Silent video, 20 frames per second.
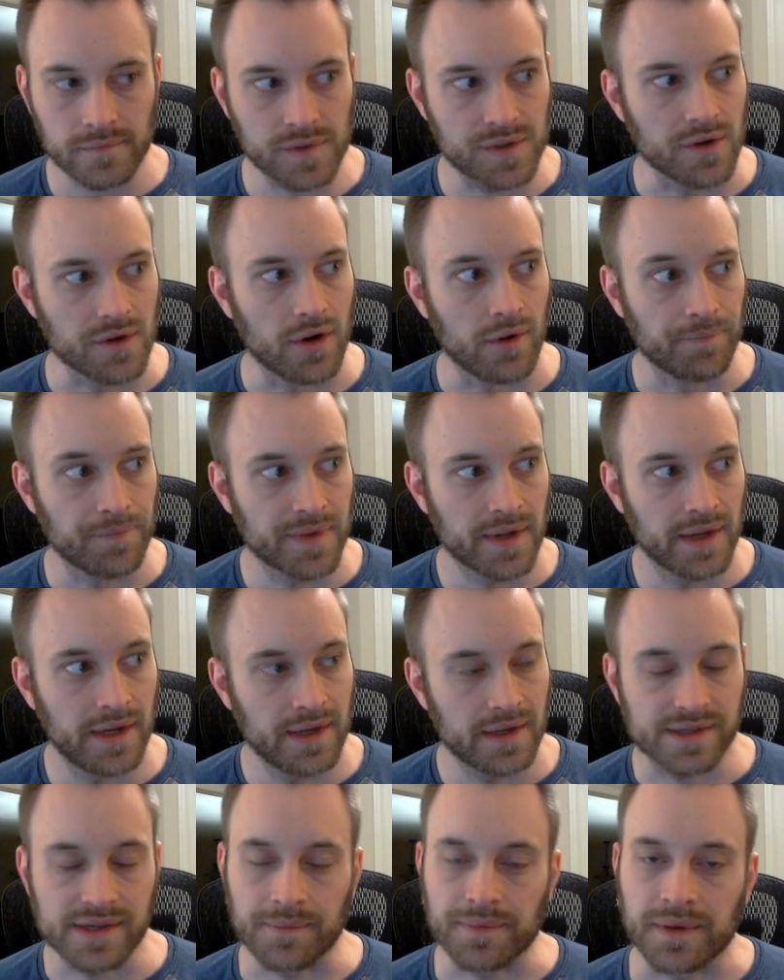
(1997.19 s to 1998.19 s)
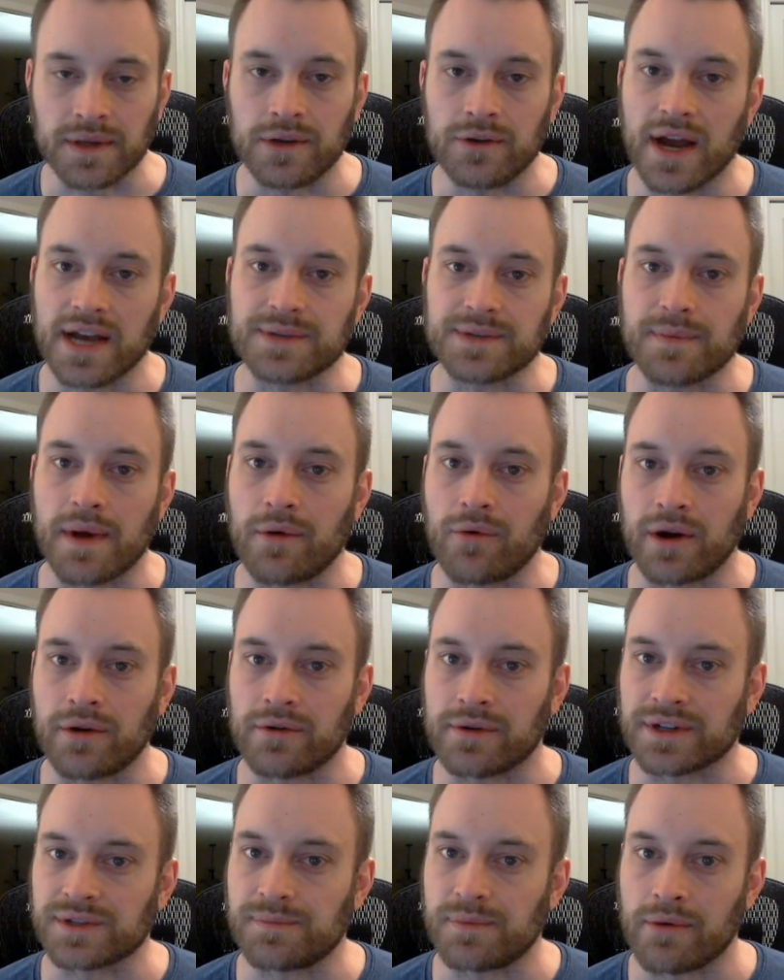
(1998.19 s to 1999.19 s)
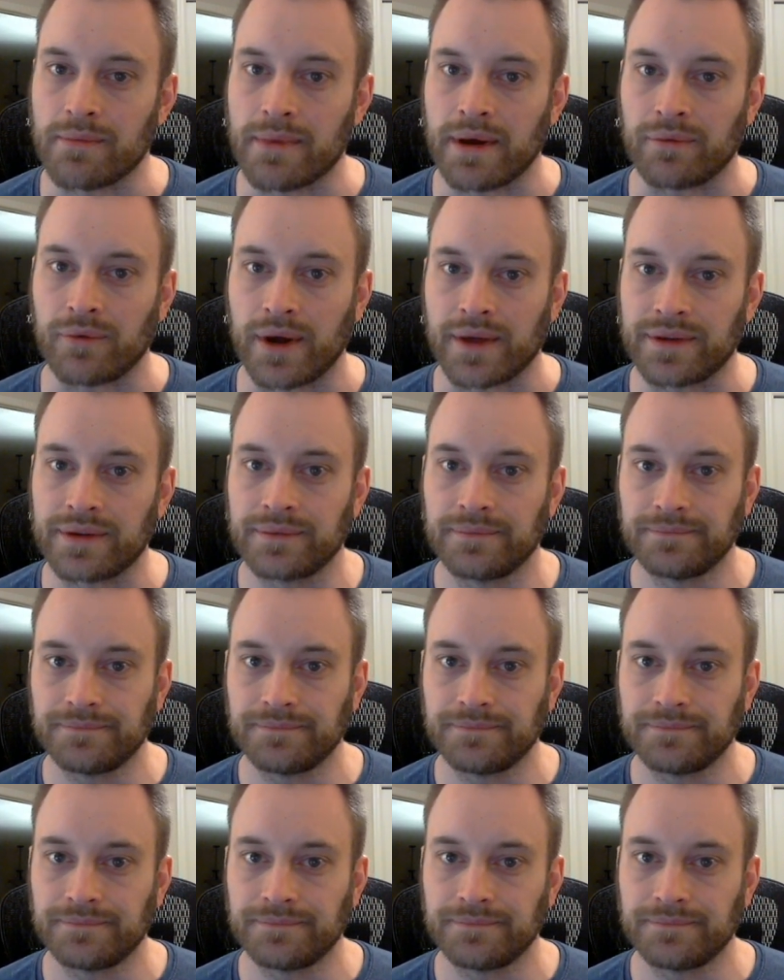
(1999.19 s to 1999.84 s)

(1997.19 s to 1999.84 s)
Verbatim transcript: So it's something you guys might want to experiment with.